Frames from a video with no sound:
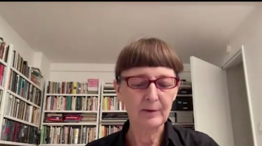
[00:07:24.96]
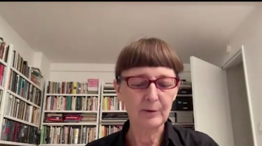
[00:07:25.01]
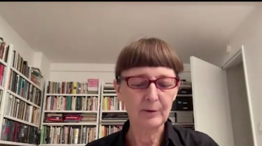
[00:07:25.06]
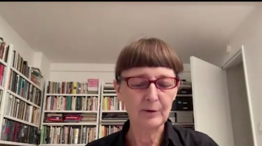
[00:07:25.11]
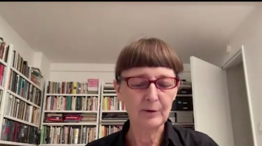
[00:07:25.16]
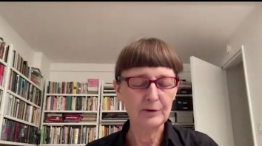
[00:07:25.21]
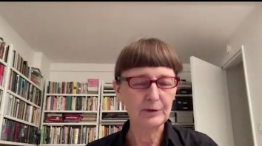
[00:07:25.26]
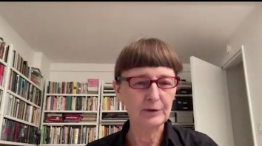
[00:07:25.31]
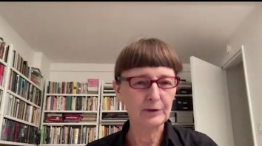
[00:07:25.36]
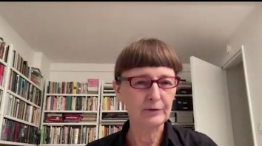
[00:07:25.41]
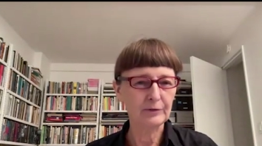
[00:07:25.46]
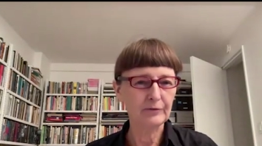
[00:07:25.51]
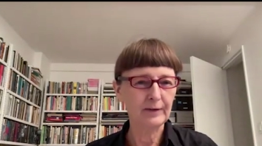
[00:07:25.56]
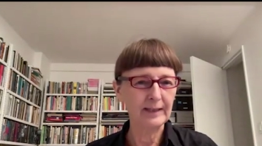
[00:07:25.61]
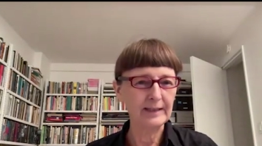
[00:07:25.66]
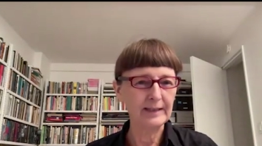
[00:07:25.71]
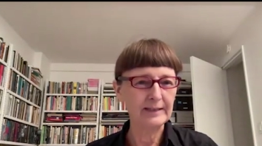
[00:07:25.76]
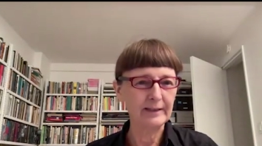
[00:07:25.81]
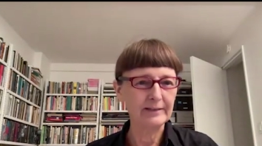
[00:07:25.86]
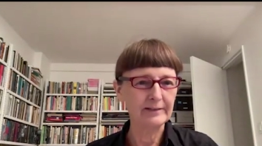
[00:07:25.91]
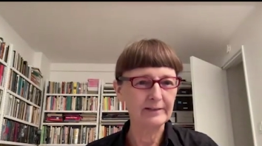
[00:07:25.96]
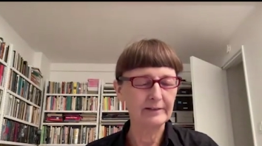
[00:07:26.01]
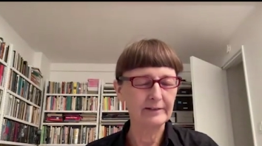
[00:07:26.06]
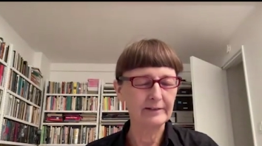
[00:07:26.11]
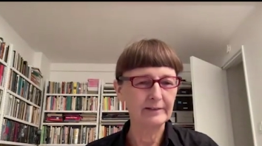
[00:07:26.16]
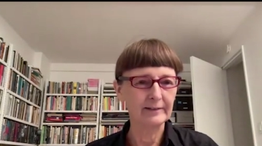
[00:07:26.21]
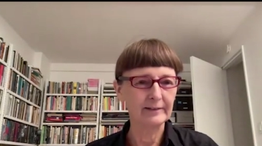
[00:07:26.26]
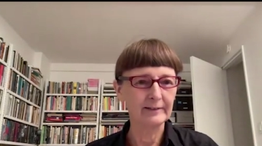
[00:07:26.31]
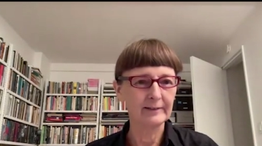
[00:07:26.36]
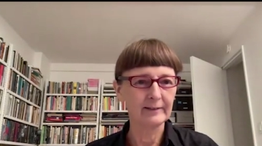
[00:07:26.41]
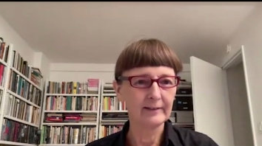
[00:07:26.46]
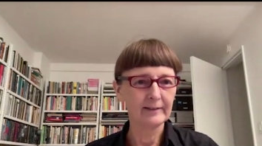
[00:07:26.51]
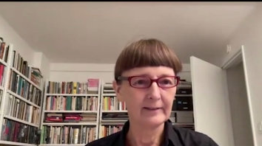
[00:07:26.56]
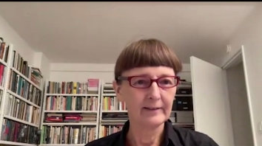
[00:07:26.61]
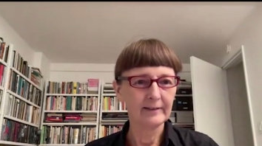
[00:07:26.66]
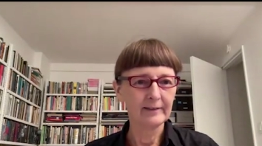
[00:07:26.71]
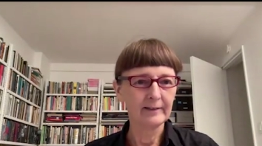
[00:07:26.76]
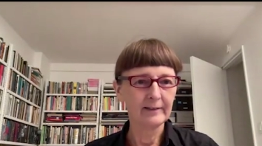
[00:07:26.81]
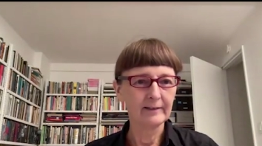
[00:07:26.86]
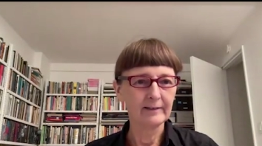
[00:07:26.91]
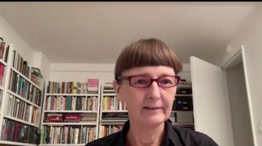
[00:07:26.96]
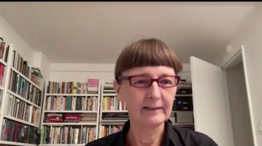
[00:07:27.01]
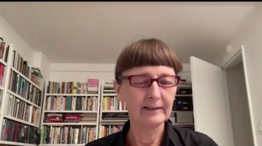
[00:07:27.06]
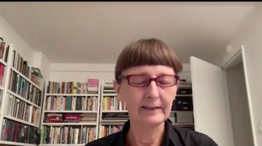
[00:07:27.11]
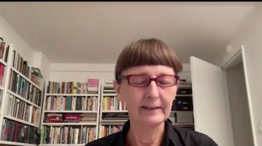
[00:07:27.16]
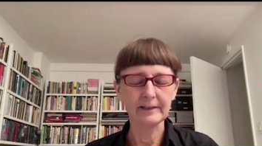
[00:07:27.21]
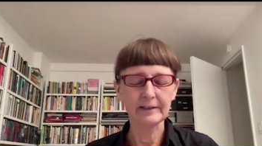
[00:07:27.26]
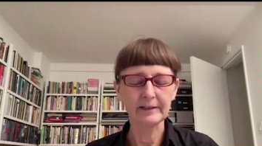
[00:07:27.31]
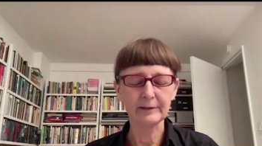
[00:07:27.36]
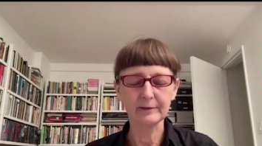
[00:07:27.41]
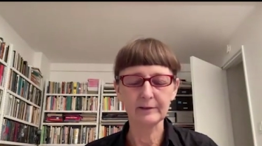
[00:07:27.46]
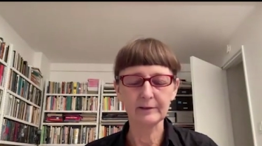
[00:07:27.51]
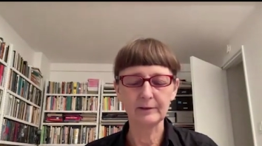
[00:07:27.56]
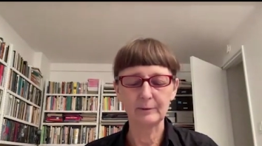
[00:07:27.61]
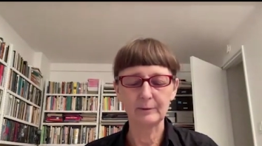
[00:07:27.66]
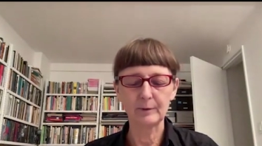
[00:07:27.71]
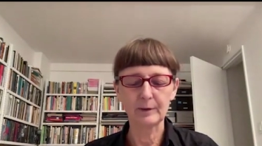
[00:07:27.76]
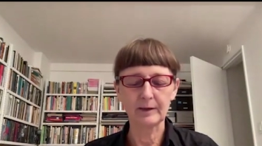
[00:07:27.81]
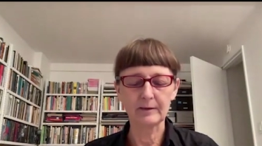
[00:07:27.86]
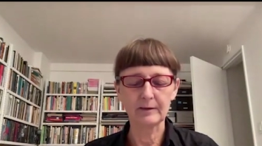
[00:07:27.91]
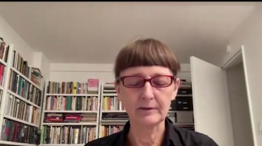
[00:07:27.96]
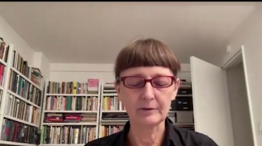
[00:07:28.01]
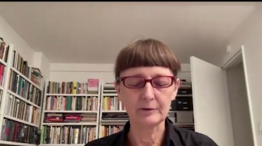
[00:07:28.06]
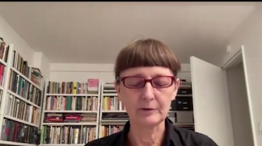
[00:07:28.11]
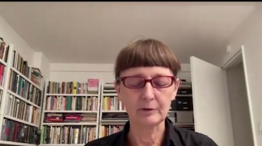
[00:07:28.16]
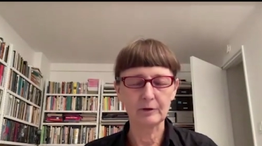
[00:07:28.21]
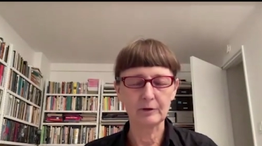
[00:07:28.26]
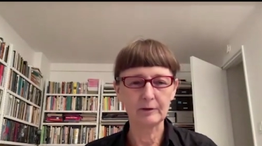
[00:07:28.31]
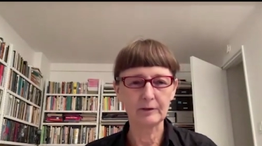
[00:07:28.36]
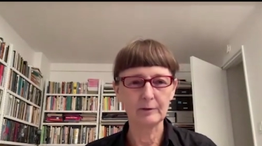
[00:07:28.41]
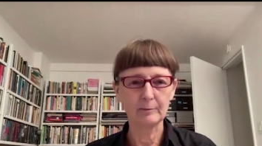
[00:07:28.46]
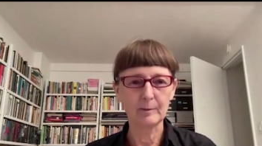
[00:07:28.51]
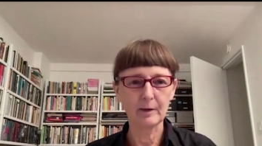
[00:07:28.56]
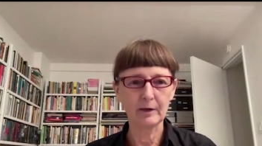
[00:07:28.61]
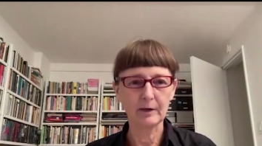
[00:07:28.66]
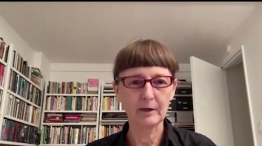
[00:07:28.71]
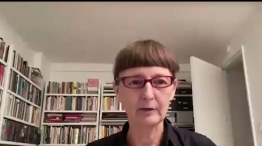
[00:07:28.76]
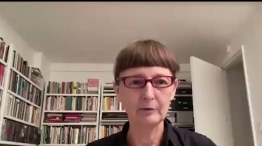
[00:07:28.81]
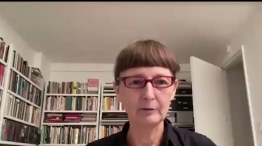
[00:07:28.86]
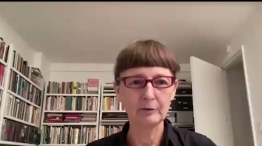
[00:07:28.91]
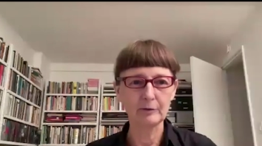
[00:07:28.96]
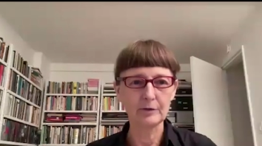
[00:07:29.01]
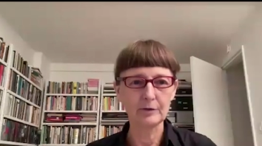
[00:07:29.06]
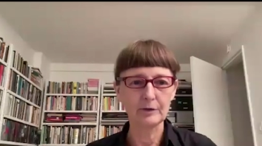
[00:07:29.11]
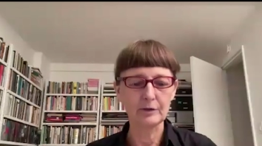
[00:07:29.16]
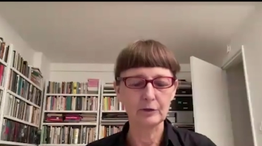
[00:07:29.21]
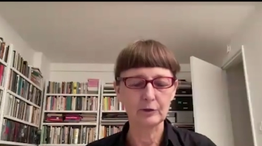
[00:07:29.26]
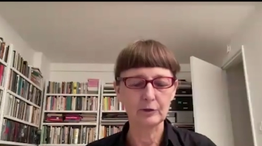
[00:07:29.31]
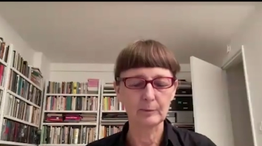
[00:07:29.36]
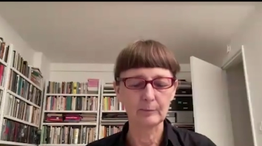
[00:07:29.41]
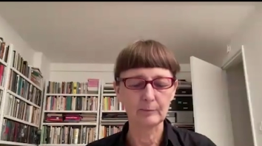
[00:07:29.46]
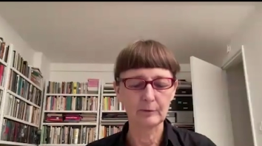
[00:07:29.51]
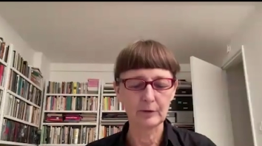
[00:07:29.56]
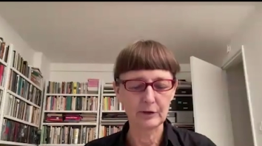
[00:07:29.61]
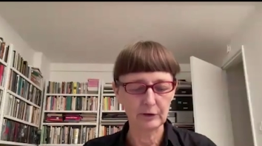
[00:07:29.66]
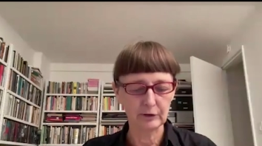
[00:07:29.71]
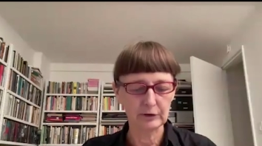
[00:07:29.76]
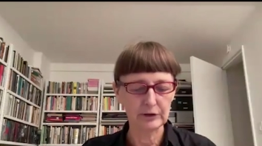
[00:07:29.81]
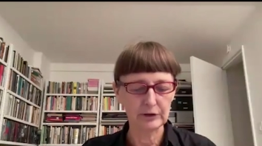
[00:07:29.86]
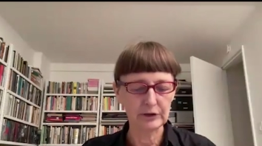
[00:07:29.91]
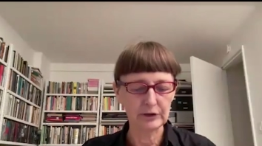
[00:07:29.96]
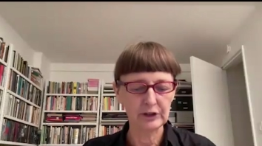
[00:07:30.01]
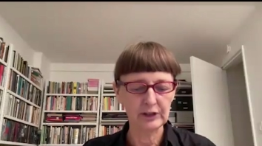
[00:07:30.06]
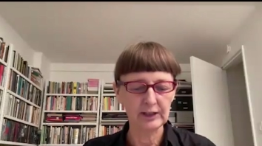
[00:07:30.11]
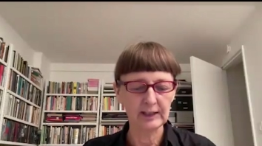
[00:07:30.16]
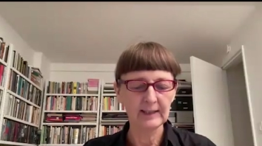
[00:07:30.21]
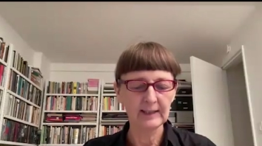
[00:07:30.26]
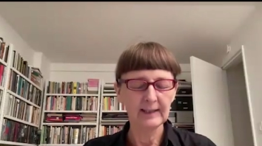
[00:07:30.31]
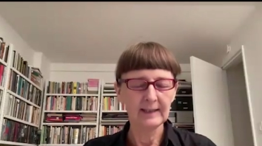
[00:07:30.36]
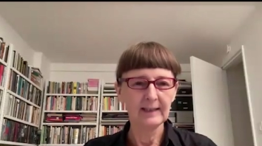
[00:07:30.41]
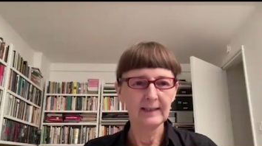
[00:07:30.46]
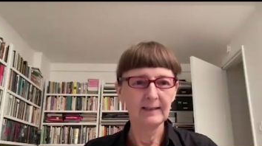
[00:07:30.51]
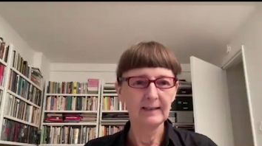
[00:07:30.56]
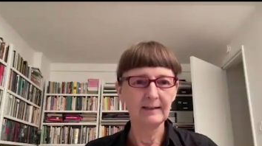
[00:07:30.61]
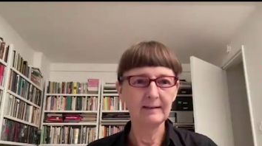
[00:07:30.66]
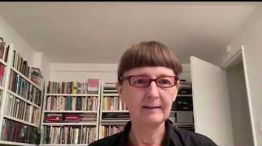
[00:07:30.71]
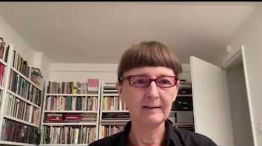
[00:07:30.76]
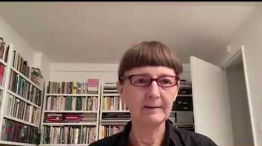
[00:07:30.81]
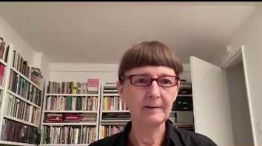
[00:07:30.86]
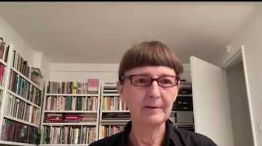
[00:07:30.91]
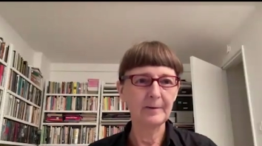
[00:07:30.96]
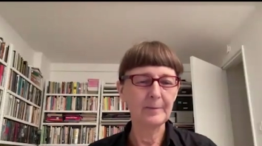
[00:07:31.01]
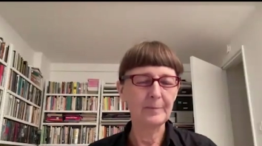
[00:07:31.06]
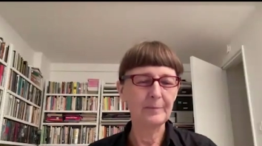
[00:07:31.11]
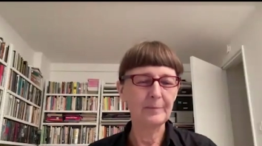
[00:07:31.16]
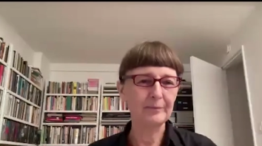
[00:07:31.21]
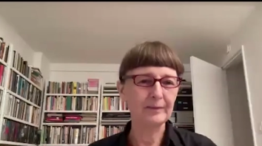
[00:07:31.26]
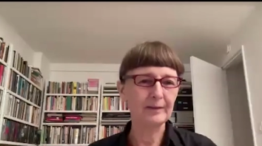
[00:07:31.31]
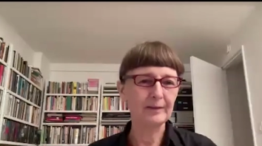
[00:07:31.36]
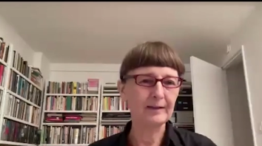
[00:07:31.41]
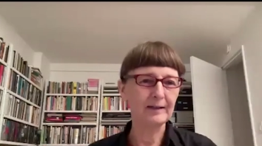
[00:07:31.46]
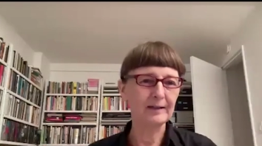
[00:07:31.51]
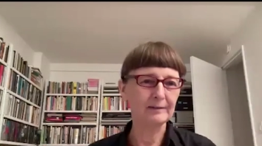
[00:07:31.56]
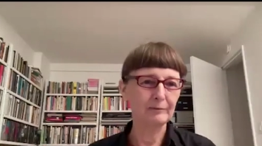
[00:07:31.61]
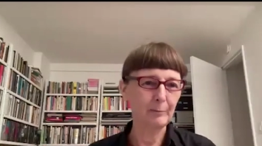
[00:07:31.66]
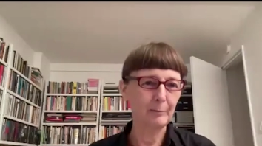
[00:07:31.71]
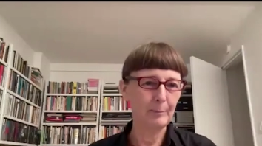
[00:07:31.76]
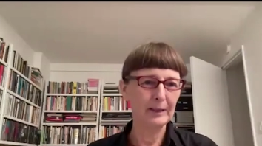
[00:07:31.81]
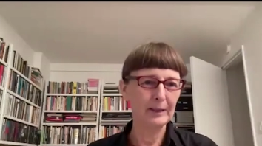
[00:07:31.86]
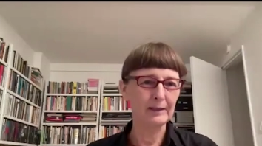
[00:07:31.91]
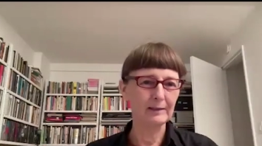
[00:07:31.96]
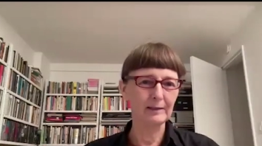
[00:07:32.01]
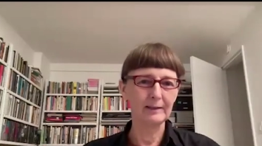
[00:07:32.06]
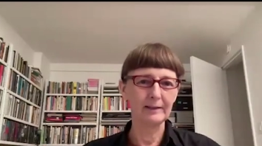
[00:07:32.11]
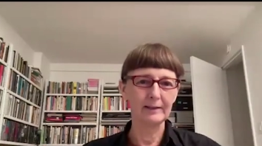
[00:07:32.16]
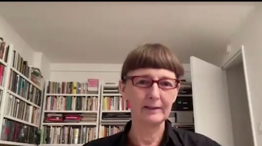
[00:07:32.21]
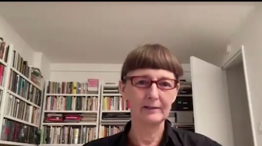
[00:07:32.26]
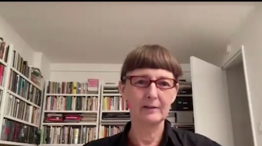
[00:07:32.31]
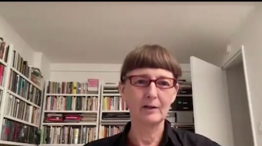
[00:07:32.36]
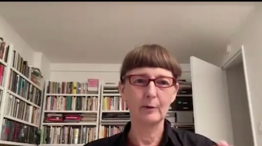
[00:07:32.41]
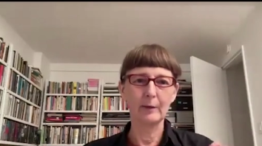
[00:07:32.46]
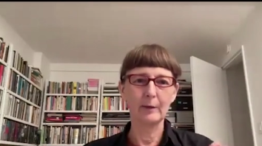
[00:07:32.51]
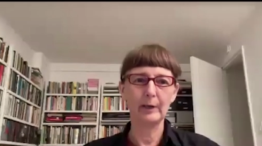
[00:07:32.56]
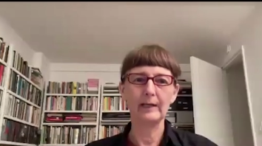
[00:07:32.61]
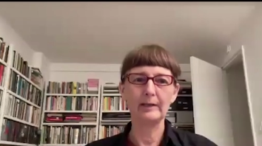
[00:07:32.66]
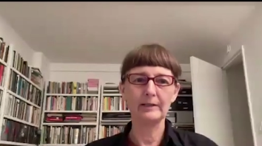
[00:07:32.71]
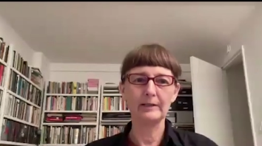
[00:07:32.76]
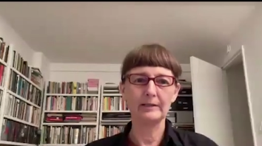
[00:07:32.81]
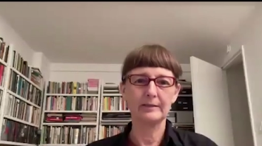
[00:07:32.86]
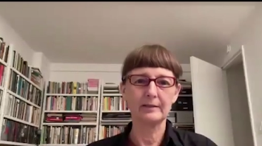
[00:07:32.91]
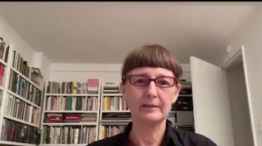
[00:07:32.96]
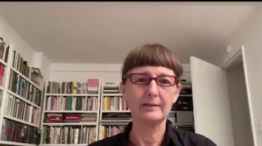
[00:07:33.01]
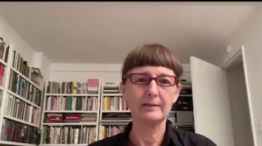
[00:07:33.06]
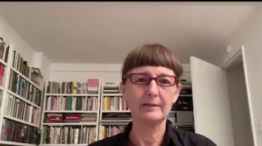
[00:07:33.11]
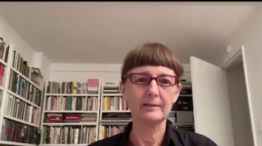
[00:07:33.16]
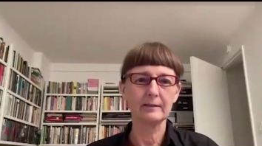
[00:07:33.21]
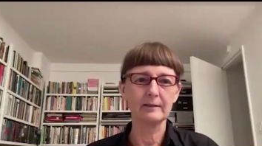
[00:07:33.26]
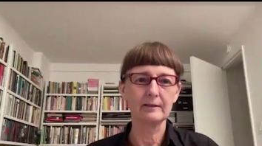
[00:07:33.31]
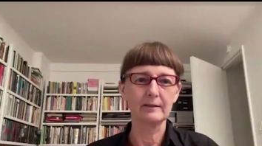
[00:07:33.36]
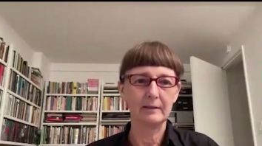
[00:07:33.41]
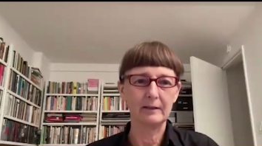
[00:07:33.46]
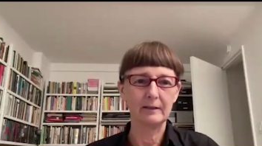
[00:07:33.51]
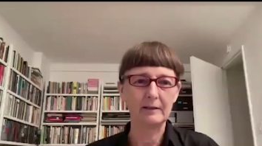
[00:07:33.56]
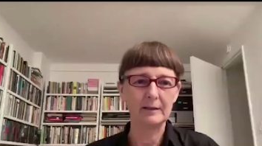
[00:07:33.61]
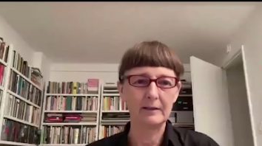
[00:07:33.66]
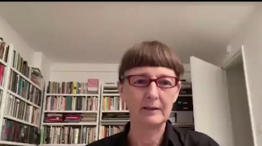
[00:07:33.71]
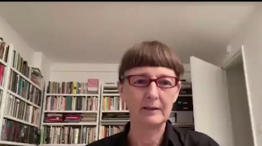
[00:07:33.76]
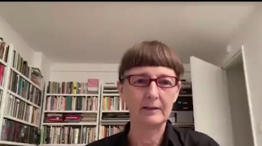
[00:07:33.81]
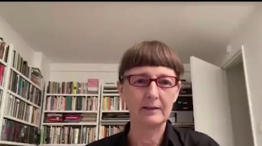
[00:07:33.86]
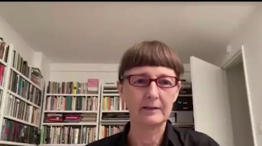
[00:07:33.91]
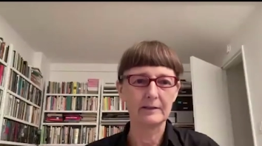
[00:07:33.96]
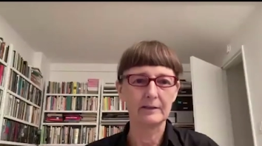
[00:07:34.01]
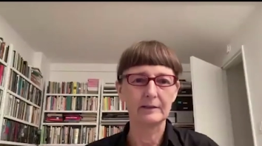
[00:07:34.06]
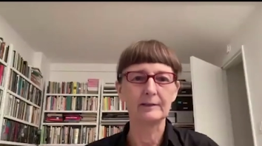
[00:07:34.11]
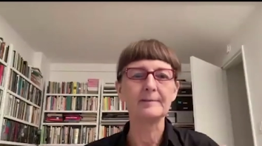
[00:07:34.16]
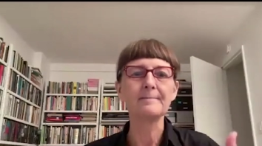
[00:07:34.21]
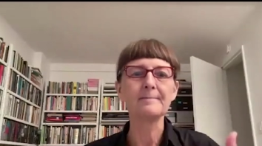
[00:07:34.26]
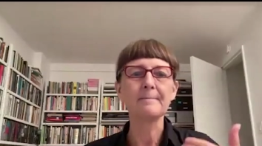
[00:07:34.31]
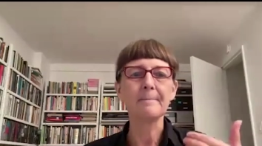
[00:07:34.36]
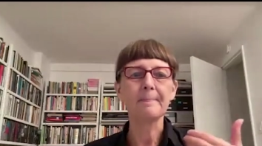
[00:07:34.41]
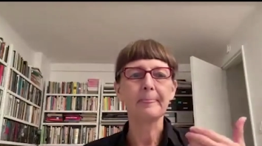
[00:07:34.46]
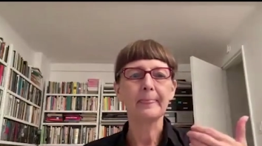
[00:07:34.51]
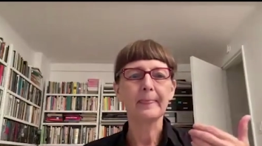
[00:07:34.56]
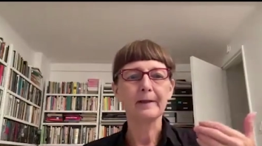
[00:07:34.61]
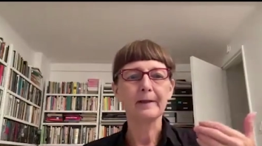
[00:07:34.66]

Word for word: or sort of identity. Uh, and I just, you know, want to underscore, you know, Mark used the term research um, uh, repeatedly and knowingly. This is in, indeed it's a